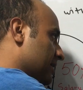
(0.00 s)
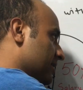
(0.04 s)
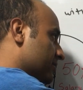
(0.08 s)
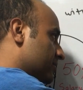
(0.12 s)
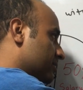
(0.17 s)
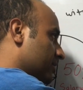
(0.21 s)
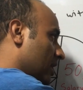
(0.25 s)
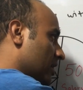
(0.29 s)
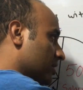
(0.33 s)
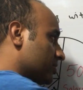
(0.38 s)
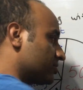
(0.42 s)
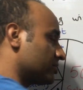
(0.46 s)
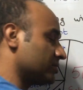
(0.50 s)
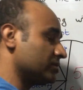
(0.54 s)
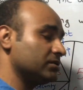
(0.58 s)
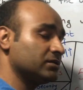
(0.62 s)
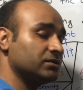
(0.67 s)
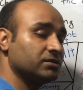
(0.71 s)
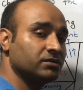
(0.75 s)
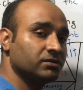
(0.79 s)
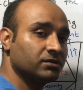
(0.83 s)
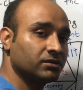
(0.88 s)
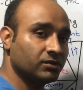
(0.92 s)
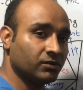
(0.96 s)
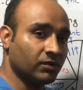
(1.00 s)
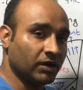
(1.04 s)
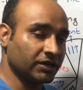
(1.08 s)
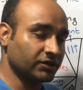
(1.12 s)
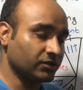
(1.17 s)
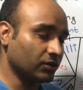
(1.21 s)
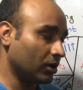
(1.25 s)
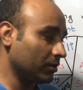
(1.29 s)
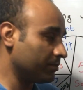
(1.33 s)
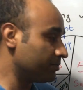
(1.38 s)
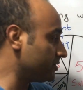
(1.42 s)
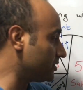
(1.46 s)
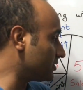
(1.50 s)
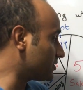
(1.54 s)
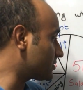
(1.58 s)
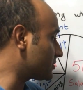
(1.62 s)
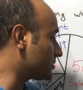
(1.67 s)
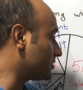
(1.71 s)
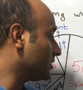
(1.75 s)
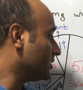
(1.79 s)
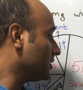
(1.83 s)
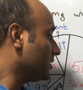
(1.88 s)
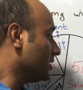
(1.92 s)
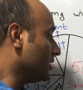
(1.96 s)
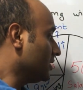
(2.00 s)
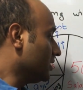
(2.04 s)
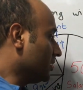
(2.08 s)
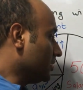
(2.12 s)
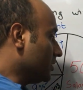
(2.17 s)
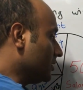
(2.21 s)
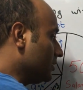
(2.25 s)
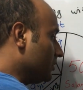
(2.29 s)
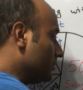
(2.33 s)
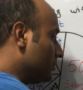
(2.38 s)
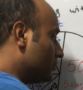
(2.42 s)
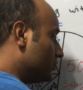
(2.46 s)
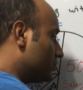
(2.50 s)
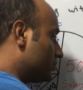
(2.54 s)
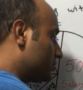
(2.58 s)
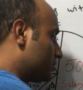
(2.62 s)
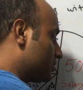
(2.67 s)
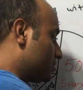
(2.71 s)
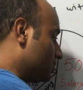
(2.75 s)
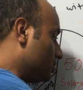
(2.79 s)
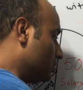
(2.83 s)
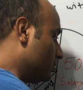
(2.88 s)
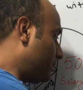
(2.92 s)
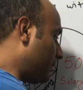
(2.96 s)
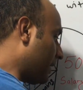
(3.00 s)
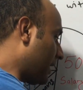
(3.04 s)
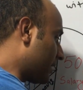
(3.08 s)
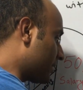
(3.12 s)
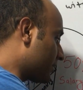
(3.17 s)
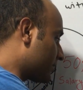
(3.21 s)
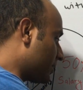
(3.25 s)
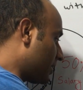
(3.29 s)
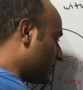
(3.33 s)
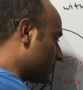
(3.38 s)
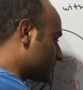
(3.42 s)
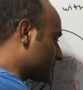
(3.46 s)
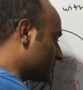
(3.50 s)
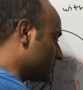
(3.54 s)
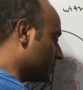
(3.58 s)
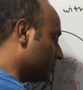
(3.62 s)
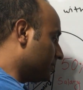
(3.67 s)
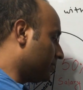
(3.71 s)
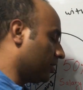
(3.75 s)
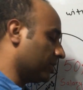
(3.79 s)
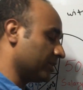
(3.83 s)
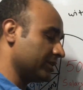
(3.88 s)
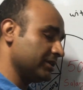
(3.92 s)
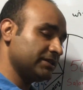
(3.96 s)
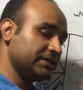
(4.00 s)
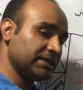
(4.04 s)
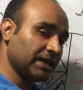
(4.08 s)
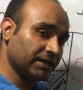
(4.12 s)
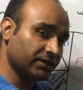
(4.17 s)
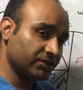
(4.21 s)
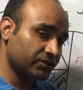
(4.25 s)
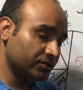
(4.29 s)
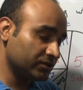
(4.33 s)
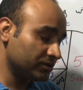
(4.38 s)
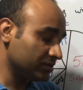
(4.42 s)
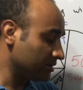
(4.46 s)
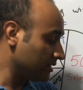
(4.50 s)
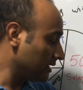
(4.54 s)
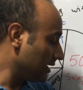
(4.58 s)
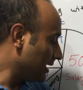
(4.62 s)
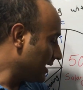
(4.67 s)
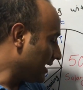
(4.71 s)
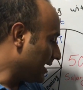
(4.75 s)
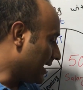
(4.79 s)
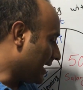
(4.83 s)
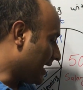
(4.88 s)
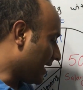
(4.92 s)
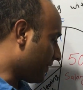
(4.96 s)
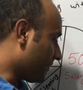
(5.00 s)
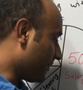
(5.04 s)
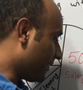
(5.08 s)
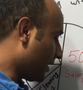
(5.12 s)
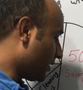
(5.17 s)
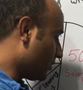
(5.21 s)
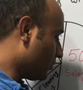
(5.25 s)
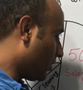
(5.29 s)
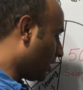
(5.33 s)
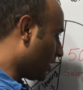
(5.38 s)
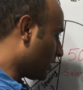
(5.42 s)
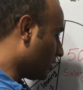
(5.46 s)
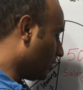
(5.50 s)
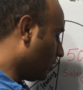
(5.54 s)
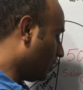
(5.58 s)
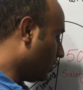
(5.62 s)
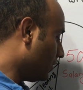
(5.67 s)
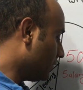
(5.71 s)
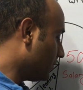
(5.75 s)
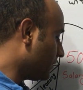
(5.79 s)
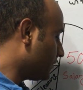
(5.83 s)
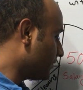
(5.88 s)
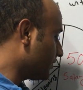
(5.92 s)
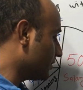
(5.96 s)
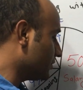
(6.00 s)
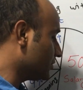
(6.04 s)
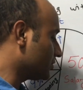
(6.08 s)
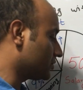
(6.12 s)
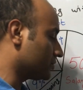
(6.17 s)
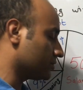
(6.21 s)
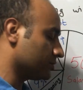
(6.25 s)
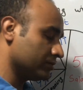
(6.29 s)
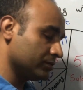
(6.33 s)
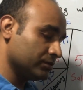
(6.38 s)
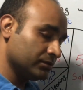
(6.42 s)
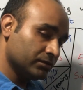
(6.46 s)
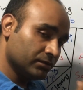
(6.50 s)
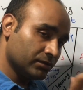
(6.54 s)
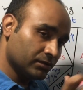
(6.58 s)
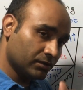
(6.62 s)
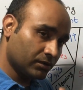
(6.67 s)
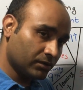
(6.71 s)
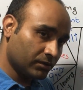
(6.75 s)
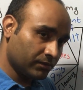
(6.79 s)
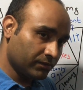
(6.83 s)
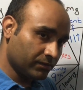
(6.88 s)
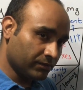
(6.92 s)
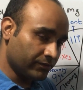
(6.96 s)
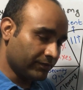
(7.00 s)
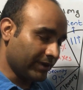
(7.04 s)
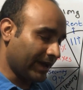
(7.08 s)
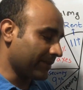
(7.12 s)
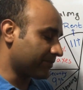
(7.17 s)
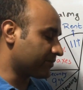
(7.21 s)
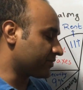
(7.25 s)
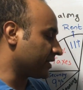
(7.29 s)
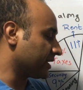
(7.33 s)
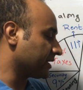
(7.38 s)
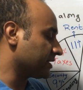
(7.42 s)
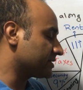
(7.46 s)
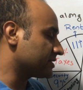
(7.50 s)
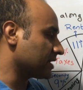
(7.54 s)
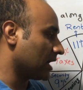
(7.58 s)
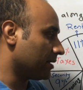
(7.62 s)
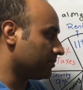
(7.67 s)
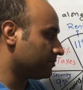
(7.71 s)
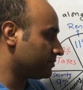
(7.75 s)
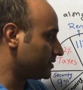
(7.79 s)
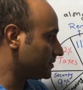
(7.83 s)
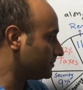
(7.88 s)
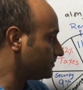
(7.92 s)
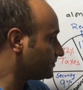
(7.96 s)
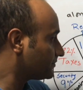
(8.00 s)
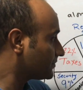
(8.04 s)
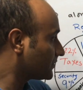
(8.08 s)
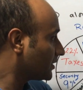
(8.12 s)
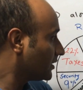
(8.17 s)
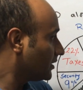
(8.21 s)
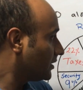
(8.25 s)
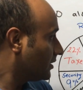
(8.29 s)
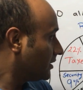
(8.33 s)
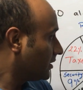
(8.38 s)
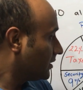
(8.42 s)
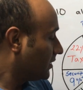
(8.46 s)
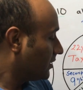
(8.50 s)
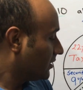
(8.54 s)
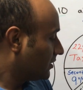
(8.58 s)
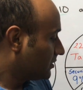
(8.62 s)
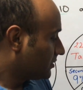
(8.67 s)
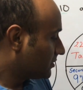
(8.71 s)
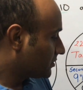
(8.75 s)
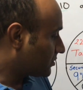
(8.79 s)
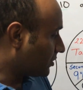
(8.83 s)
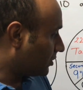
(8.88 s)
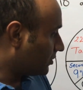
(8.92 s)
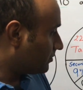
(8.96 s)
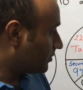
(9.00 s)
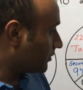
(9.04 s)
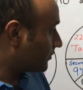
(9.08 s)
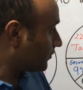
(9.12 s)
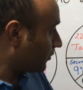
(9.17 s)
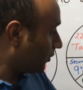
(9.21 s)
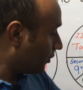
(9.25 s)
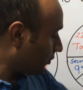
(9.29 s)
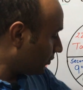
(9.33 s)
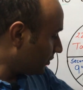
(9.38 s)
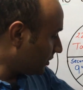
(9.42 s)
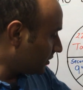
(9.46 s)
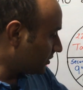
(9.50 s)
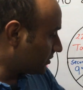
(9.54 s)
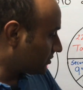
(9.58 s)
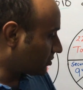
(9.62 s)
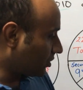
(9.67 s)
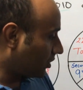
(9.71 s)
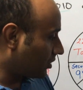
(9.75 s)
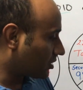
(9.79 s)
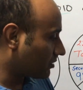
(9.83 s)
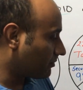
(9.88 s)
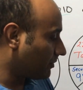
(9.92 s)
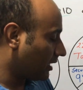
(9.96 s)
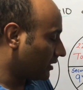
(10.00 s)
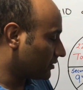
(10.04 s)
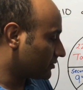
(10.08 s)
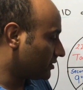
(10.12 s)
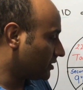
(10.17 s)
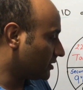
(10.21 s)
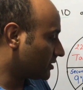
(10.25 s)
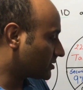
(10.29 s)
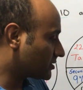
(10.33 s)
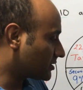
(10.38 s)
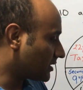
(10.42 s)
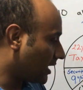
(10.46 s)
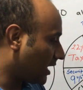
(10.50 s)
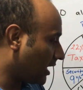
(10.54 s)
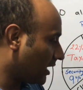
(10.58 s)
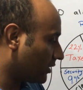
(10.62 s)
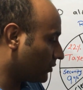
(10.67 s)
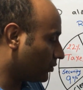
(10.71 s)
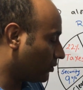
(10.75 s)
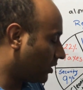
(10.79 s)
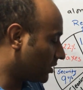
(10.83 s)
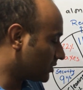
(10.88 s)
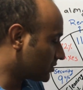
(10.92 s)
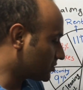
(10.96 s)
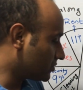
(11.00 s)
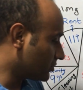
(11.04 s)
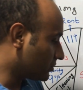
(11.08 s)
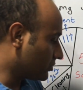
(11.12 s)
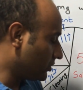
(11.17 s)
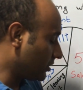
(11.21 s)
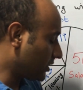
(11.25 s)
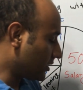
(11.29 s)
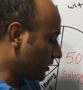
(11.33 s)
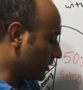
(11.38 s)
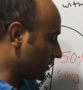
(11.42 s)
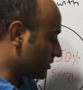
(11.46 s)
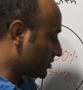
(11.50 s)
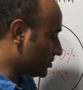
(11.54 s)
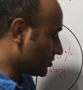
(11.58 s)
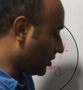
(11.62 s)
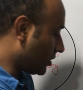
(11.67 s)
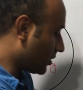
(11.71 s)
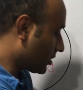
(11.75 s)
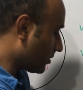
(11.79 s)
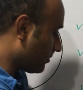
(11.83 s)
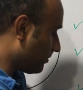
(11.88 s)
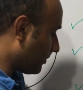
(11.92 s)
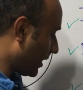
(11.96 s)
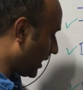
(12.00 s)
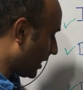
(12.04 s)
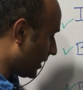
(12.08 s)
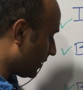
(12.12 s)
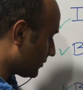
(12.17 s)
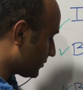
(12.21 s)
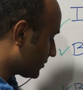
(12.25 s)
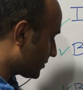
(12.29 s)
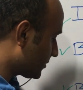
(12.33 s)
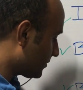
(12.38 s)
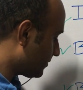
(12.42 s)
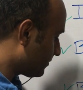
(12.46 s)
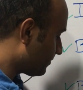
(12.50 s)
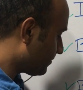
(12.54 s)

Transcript: introduction, quite obvious, 2 paragraphs in the body section, and then one overview to wrap things up. So before we talk about this, I want to quickly talk about